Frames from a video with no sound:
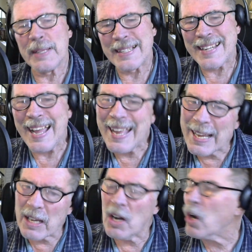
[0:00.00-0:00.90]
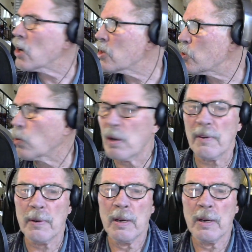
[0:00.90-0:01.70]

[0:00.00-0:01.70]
the tank cars were